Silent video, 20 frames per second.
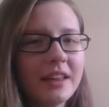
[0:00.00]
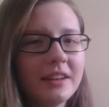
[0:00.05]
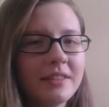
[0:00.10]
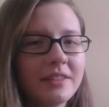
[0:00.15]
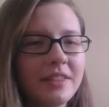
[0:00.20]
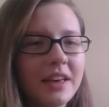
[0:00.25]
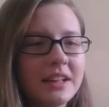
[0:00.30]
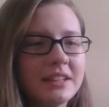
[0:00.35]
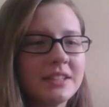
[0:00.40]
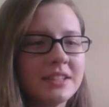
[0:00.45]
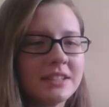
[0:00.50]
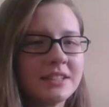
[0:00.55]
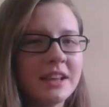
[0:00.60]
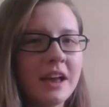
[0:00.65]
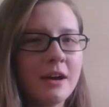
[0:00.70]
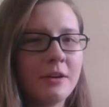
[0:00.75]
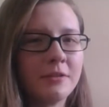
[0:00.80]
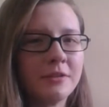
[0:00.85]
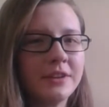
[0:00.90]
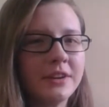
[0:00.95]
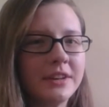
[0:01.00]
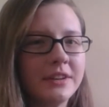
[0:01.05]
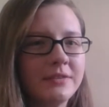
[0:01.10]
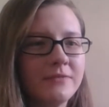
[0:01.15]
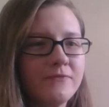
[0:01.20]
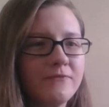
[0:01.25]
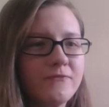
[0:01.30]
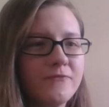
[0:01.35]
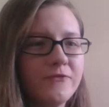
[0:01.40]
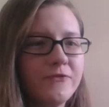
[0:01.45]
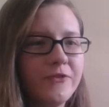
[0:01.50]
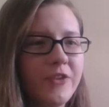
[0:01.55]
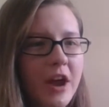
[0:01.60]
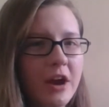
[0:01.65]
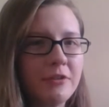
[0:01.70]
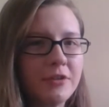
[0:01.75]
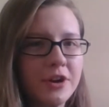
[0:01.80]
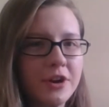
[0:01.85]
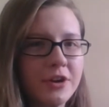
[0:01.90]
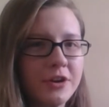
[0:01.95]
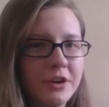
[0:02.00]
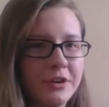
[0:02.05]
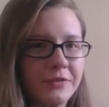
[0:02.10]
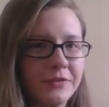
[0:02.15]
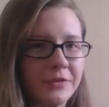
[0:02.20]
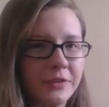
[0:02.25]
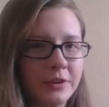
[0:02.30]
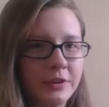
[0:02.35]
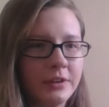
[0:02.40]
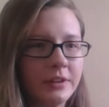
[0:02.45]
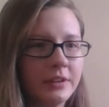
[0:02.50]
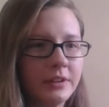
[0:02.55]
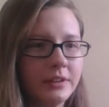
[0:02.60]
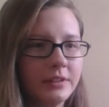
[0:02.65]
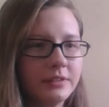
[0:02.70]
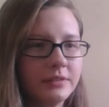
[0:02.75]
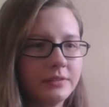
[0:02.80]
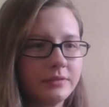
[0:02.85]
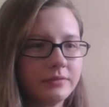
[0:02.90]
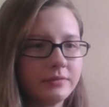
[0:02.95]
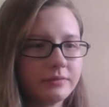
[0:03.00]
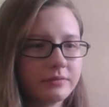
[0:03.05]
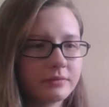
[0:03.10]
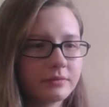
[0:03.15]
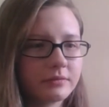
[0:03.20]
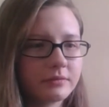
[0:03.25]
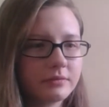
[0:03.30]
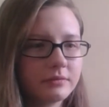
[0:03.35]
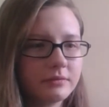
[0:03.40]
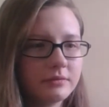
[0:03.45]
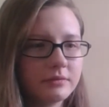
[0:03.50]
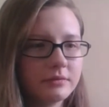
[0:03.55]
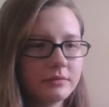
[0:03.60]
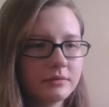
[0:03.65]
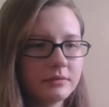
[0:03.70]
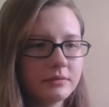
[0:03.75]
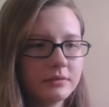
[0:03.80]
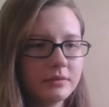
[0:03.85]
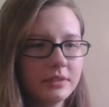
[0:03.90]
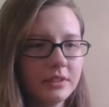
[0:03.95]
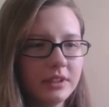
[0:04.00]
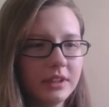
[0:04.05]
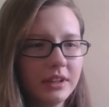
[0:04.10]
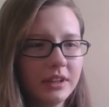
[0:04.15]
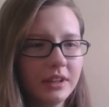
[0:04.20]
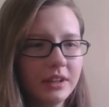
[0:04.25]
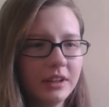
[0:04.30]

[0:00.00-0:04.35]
That sounded very hurtful. Turn those damn things off.